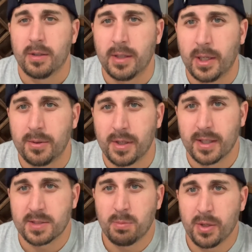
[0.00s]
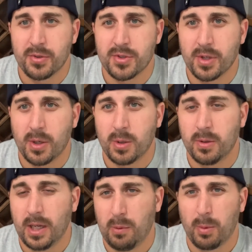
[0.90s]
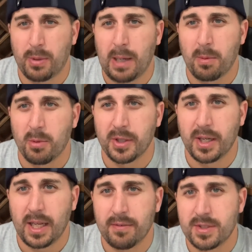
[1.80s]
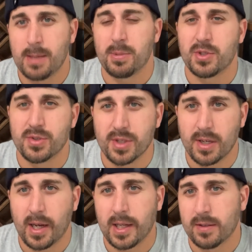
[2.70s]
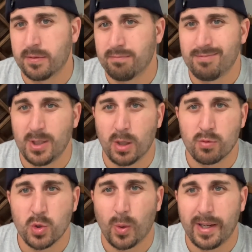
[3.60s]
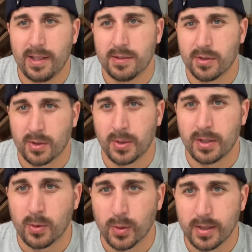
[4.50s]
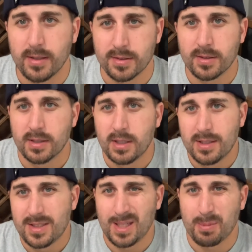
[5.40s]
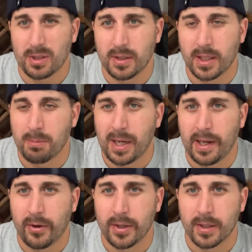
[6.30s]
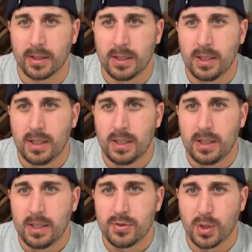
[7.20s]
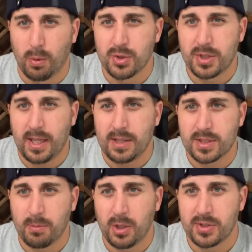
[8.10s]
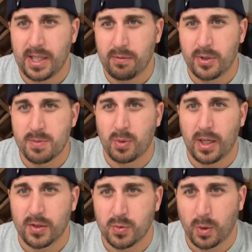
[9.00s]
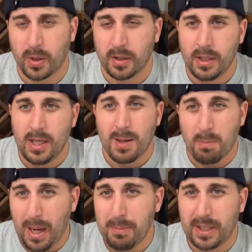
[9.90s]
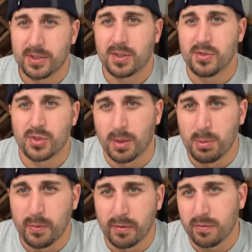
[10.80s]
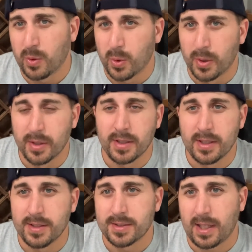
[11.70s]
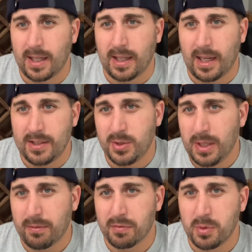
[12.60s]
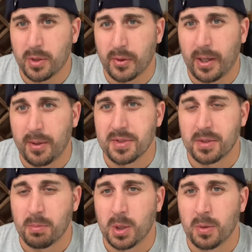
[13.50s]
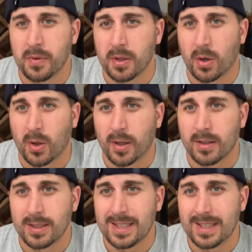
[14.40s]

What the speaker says: here in the next month or so, and we're probably going to have temperatures at night of 20 to 30 degrees typically in my area. So we'll see how some of those antifreeze products work. My biggest concern moving forward is I do have a few other areas of the boat that are